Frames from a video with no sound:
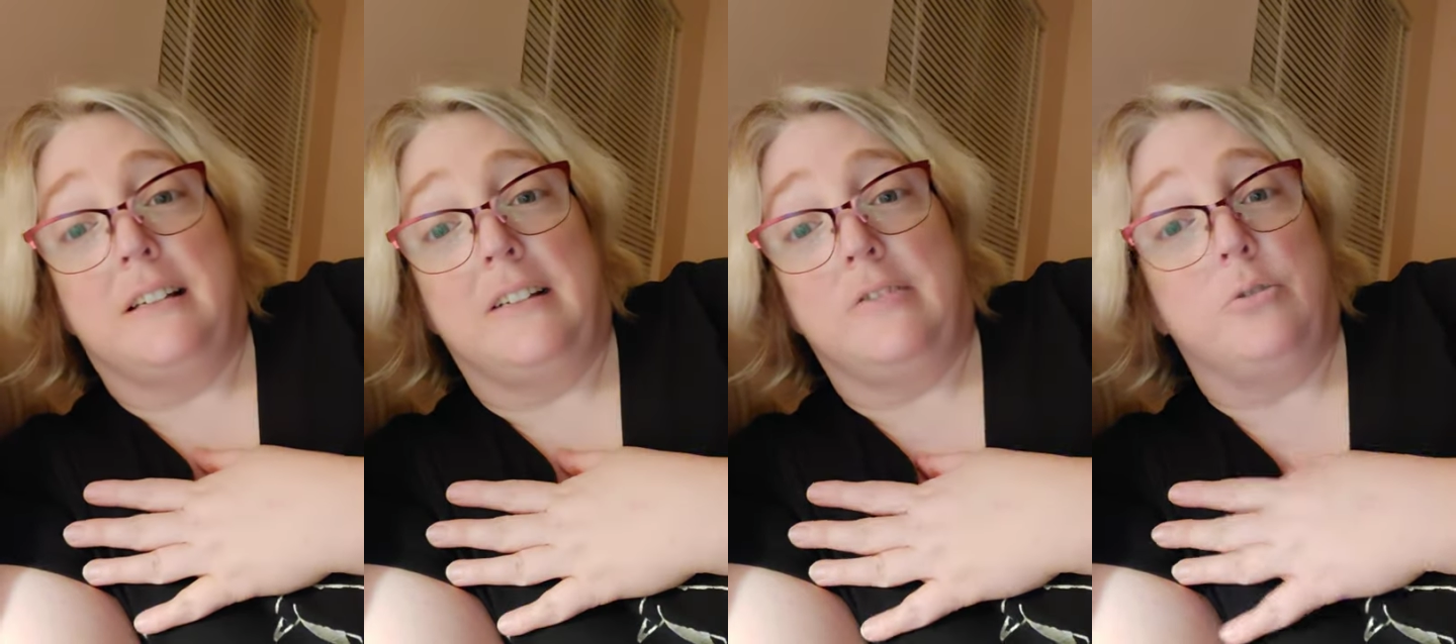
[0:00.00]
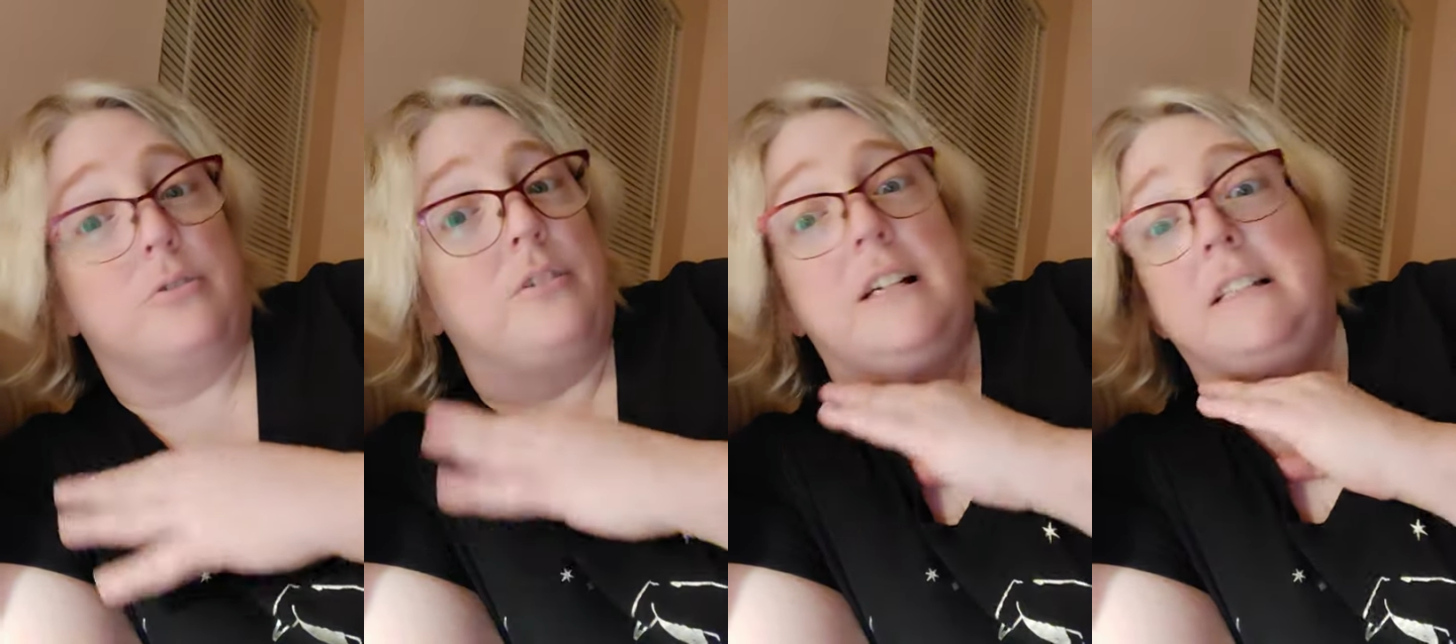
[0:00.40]
not even
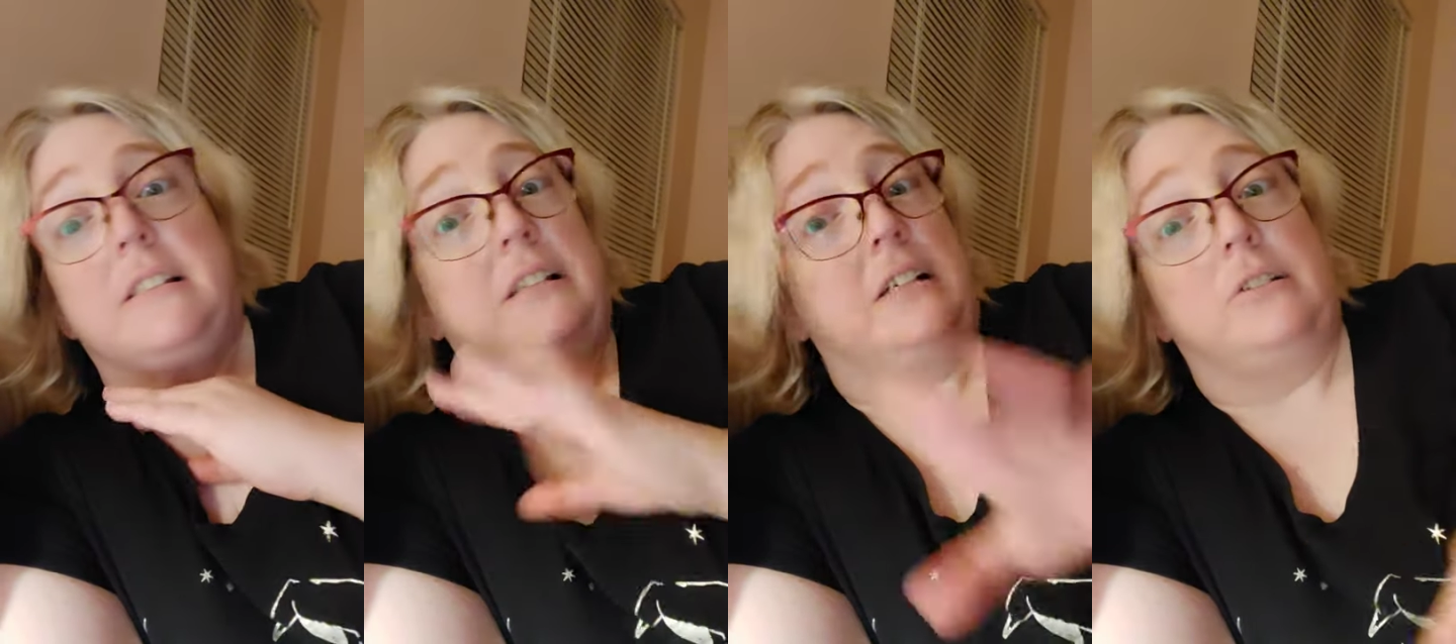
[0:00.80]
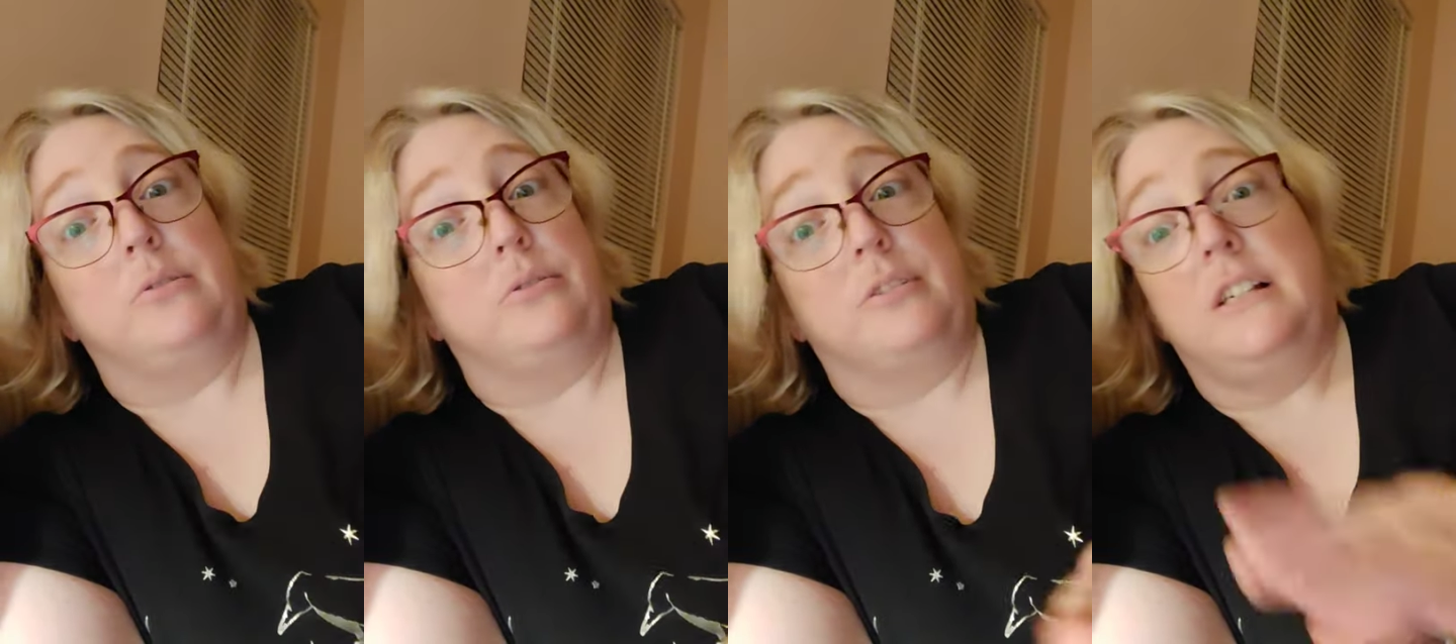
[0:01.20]
order, it's not in
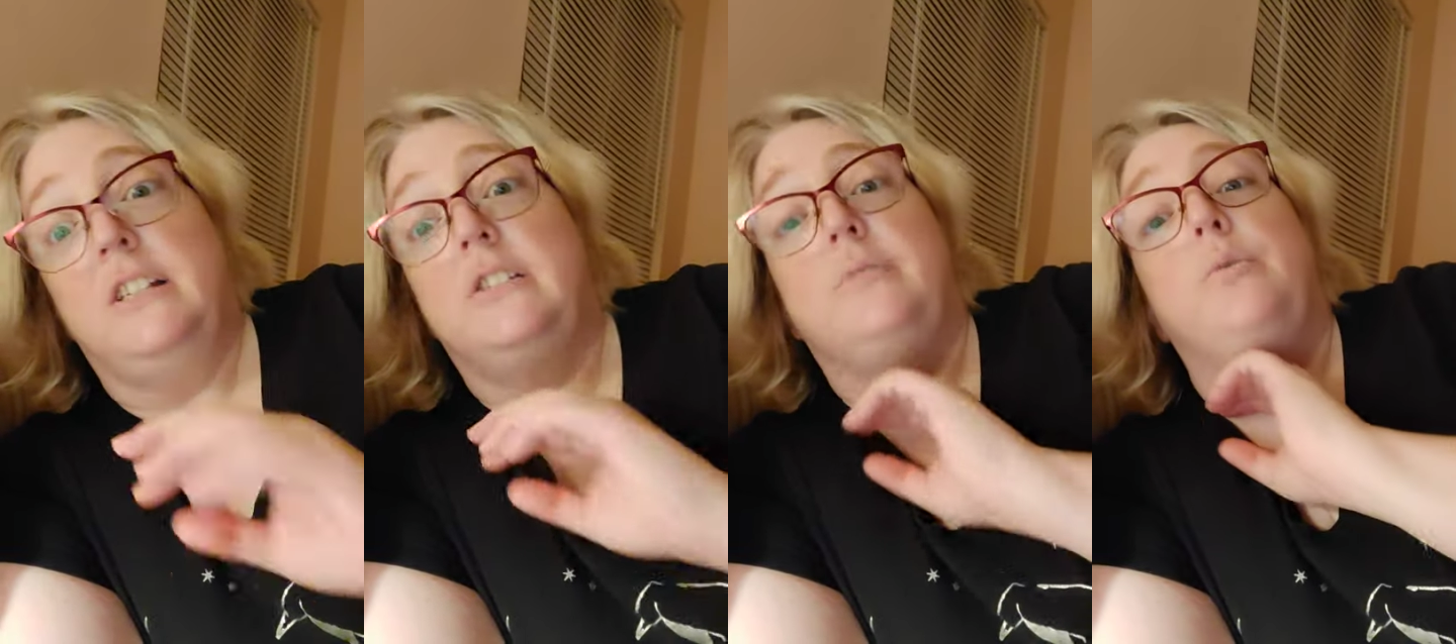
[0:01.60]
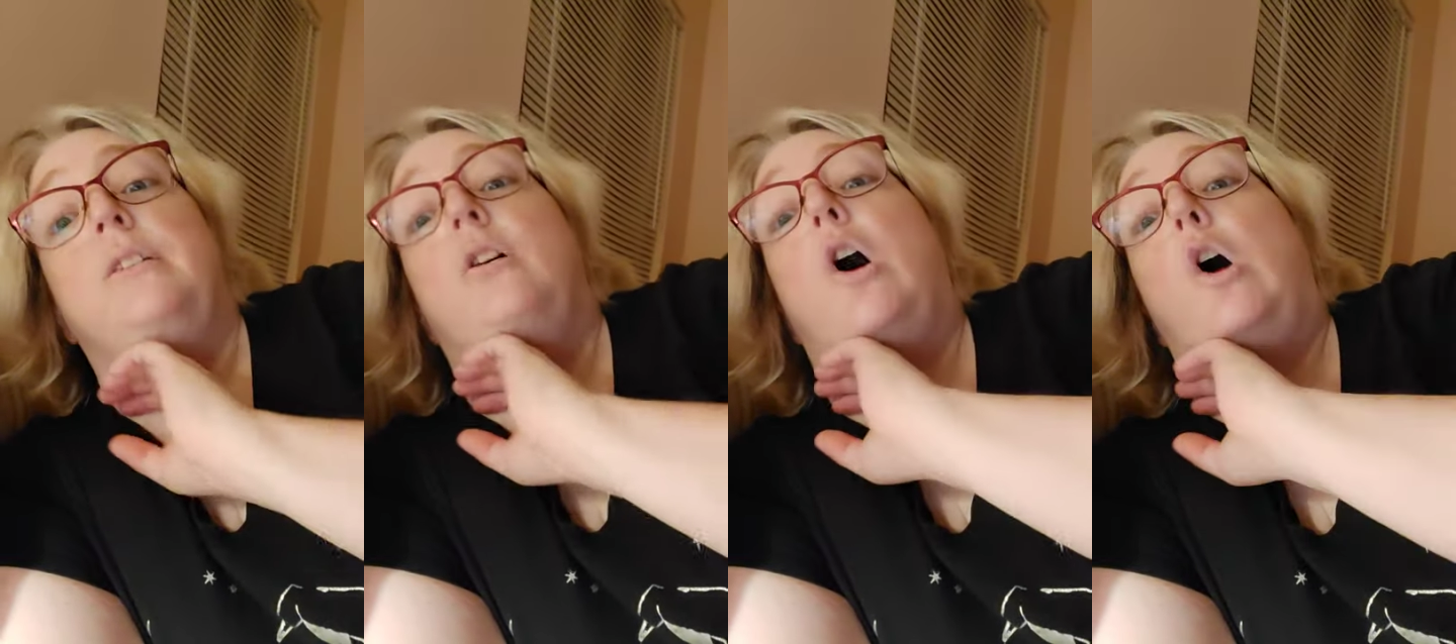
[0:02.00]
order. He just went